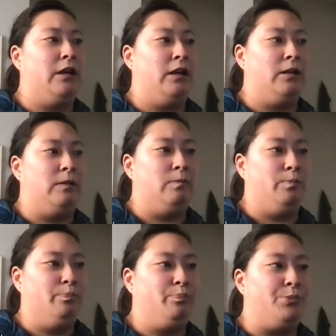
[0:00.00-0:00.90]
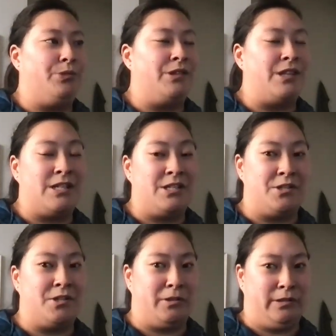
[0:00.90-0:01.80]
um, this
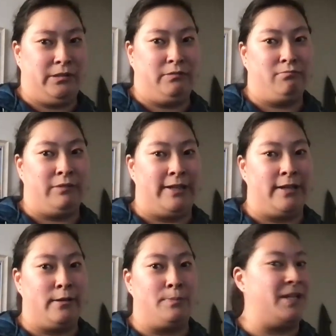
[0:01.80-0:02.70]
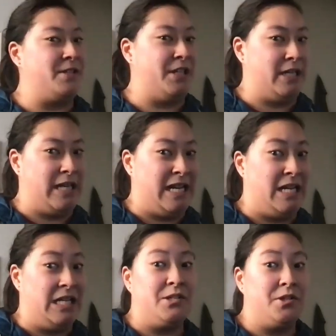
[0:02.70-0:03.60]
is your, like, your basic
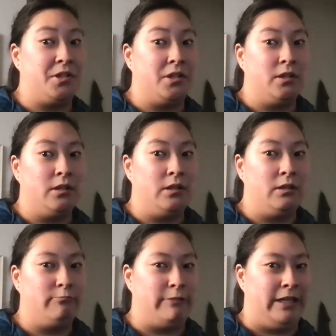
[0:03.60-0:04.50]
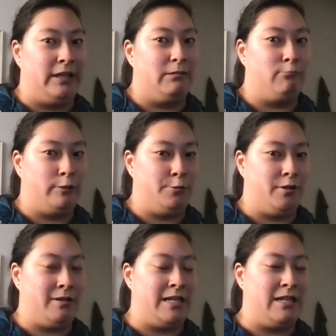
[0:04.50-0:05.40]
needs, right? We're
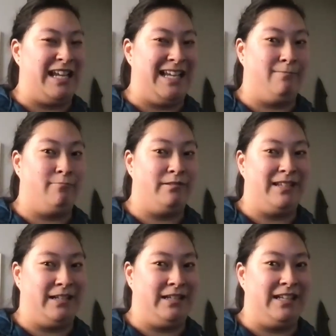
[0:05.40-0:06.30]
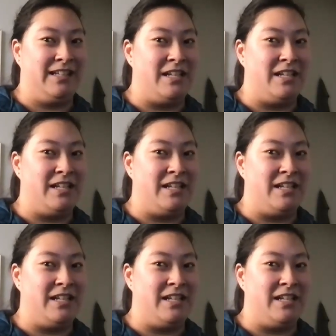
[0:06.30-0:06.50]
talking at, in,